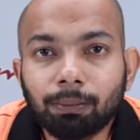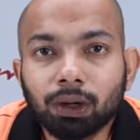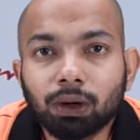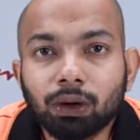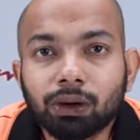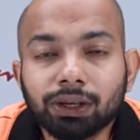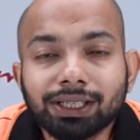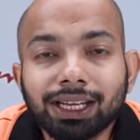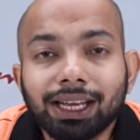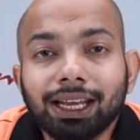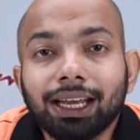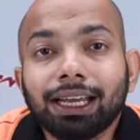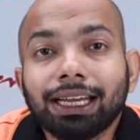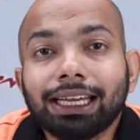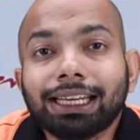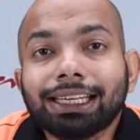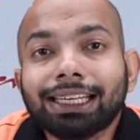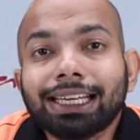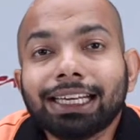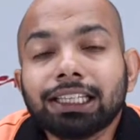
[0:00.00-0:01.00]
Because
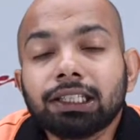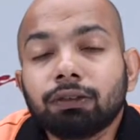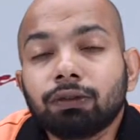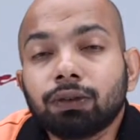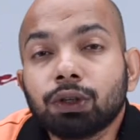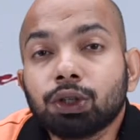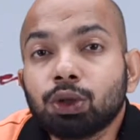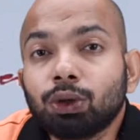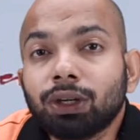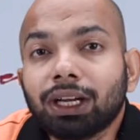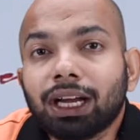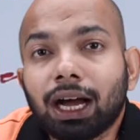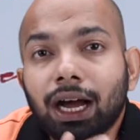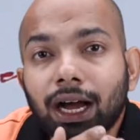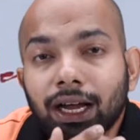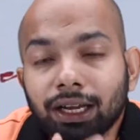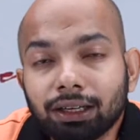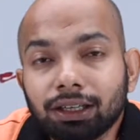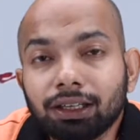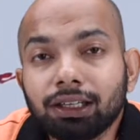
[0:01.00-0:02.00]
in case if you're showing
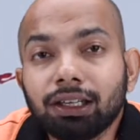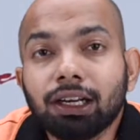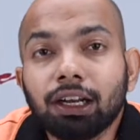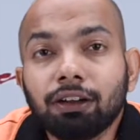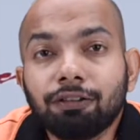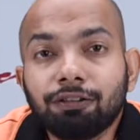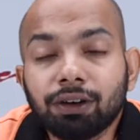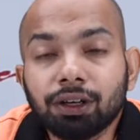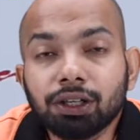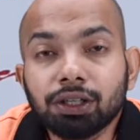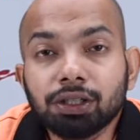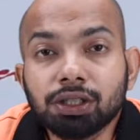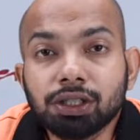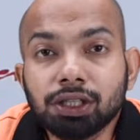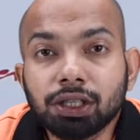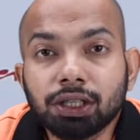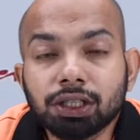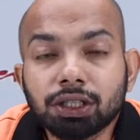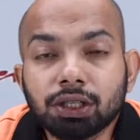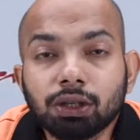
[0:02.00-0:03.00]
higher
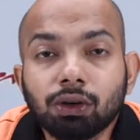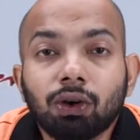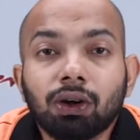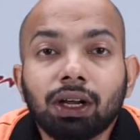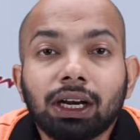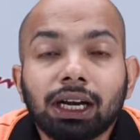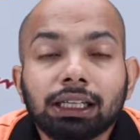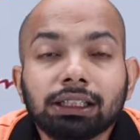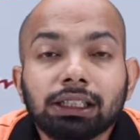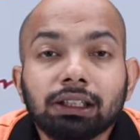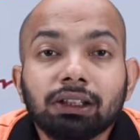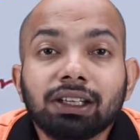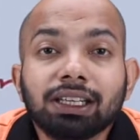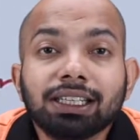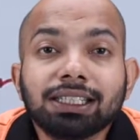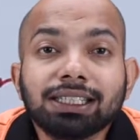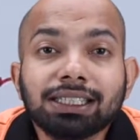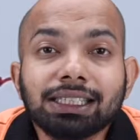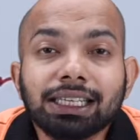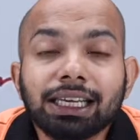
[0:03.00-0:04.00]
differentiation or rather you
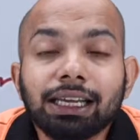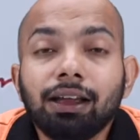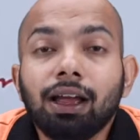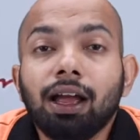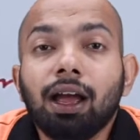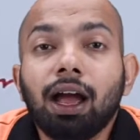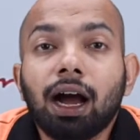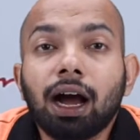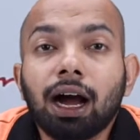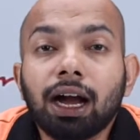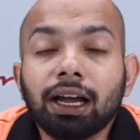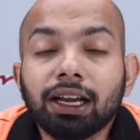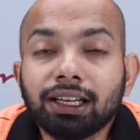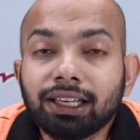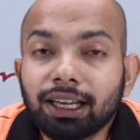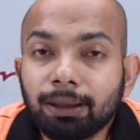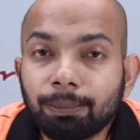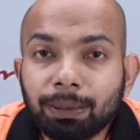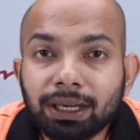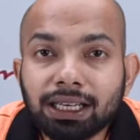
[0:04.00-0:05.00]
can say higher
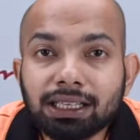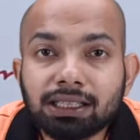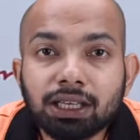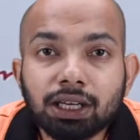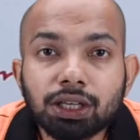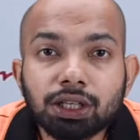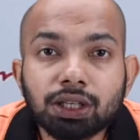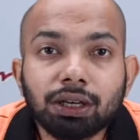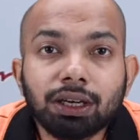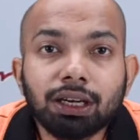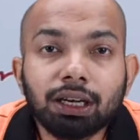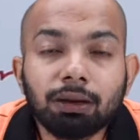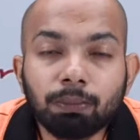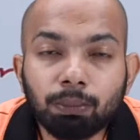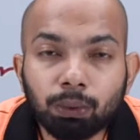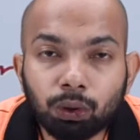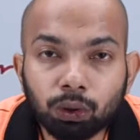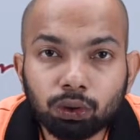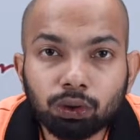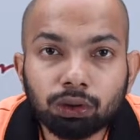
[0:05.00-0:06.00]
depreciation
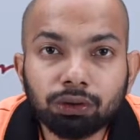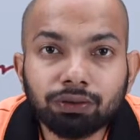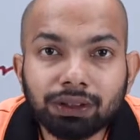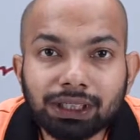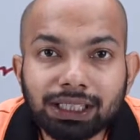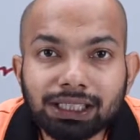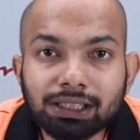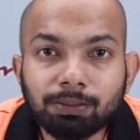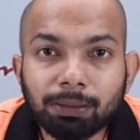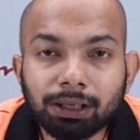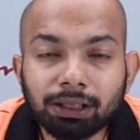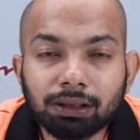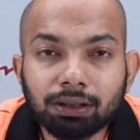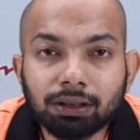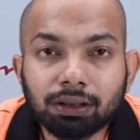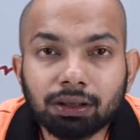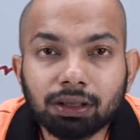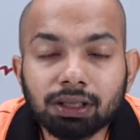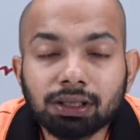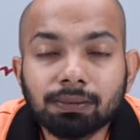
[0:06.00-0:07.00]
in both of these
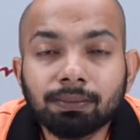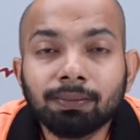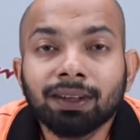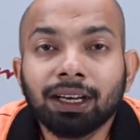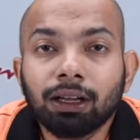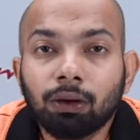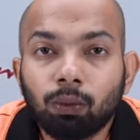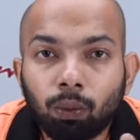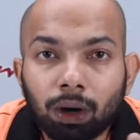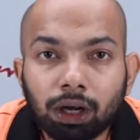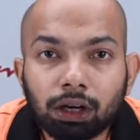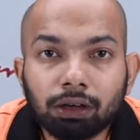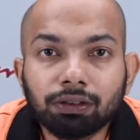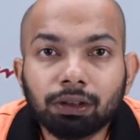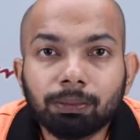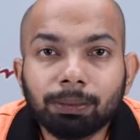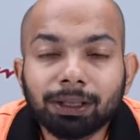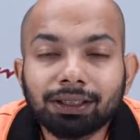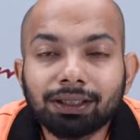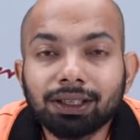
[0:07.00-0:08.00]
methods, one of
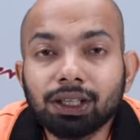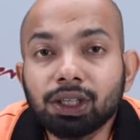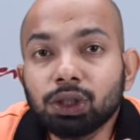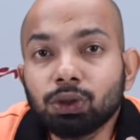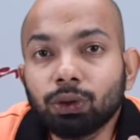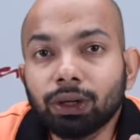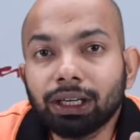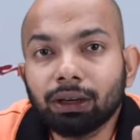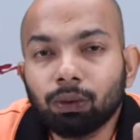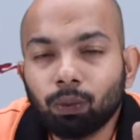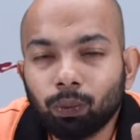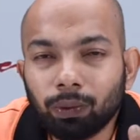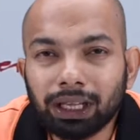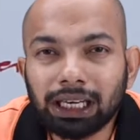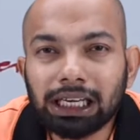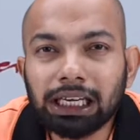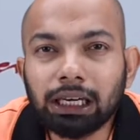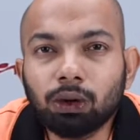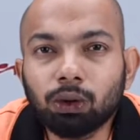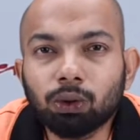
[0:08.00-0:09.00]
the method is showing
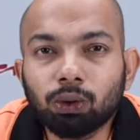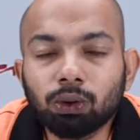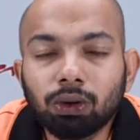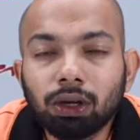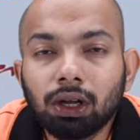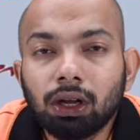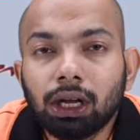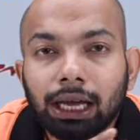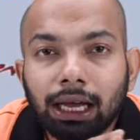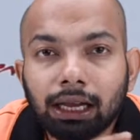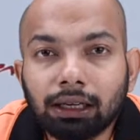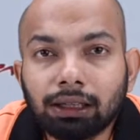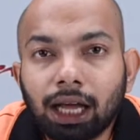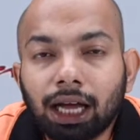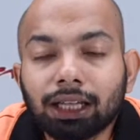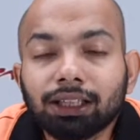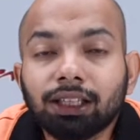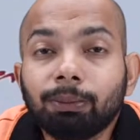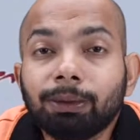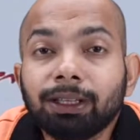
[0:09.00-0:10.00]
very low and the
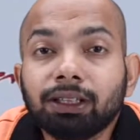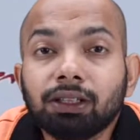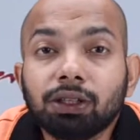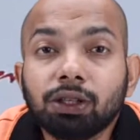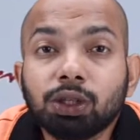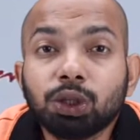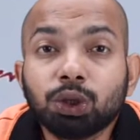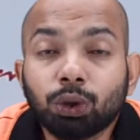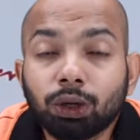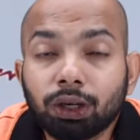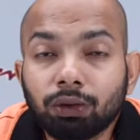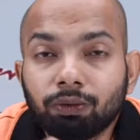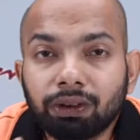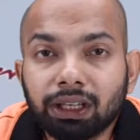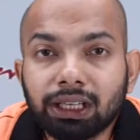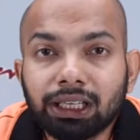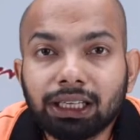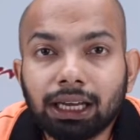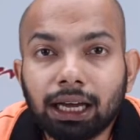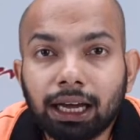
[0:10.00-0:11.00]
other method is showing
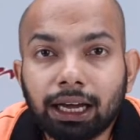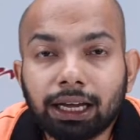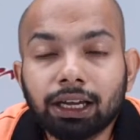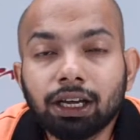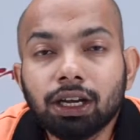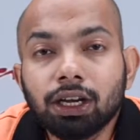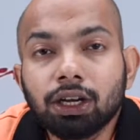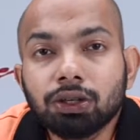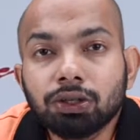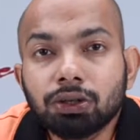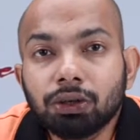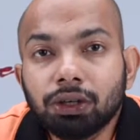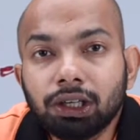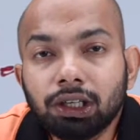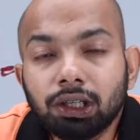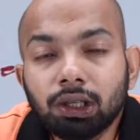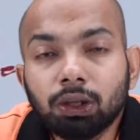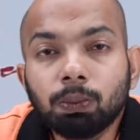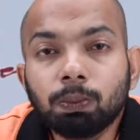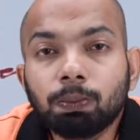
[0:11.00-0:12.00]
very high, so you
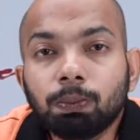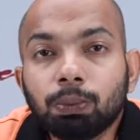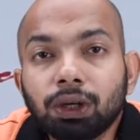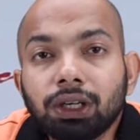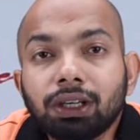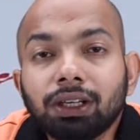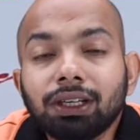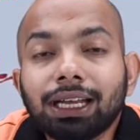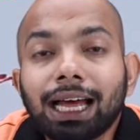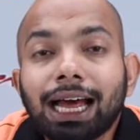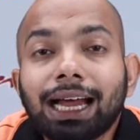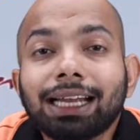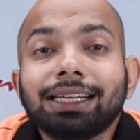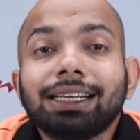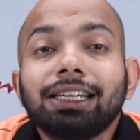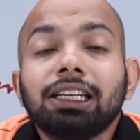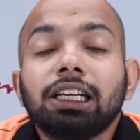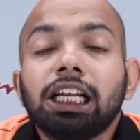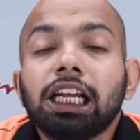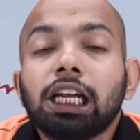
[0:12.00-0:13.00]
need to put it
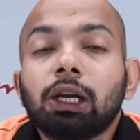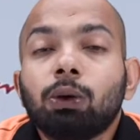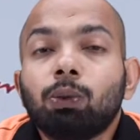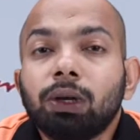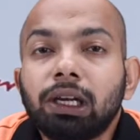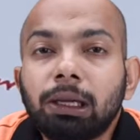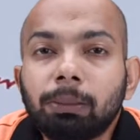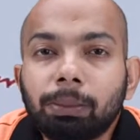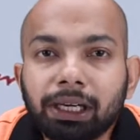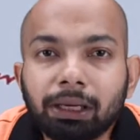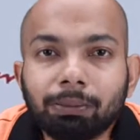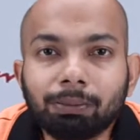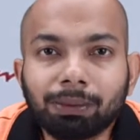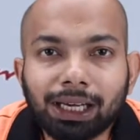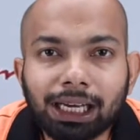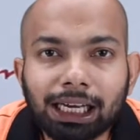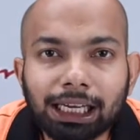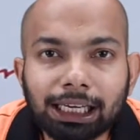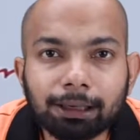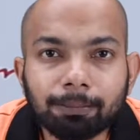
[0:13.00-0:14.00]
at an equilibrium
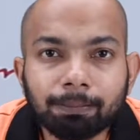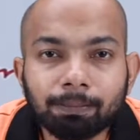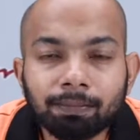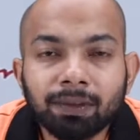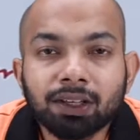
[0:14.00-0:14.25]
rate.